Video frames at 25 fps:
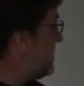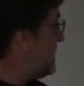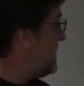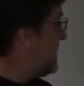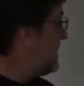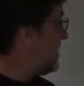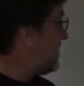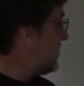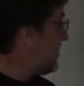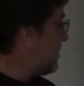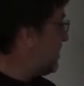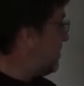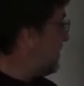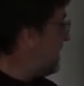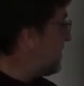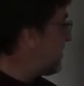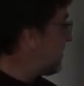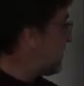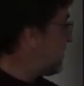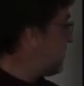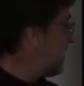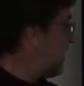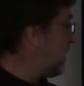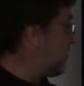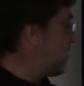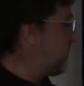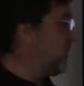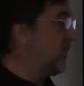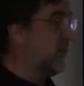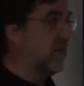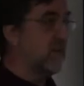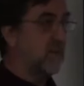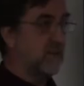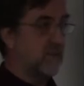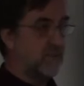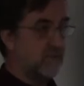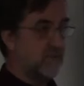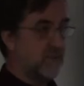get some estimate
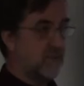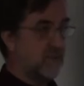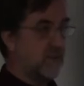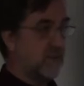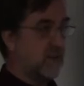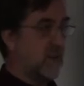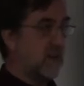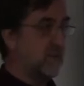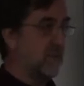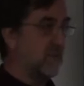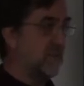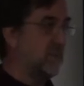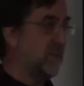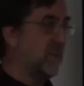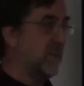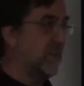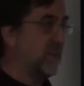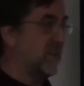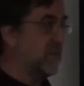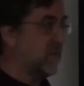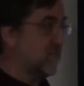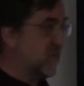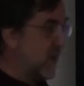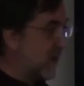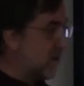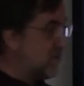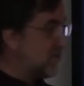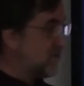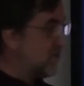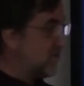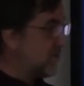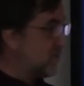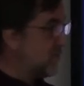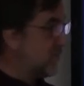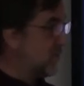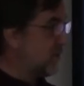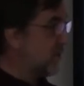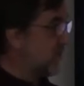of the time spent in
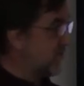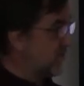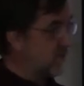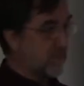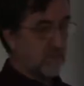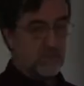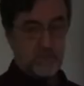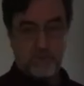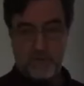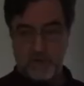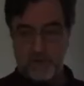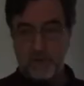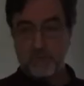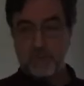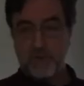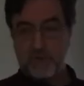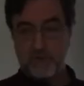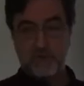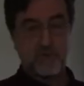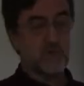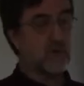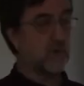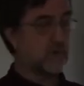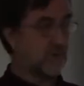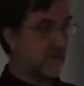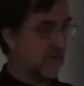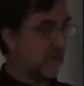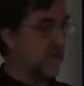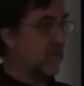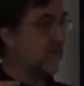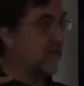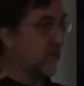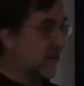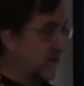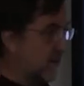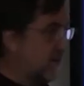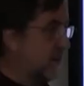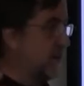routers because I'm going to show you an
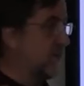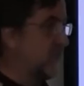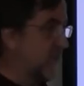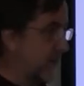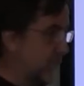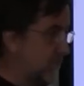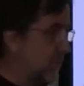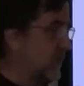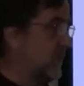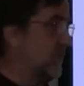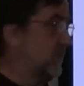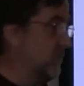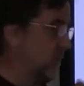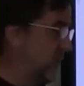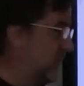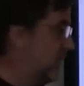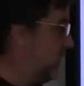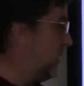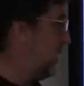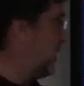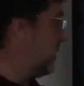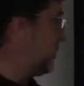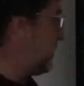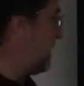authentic example in a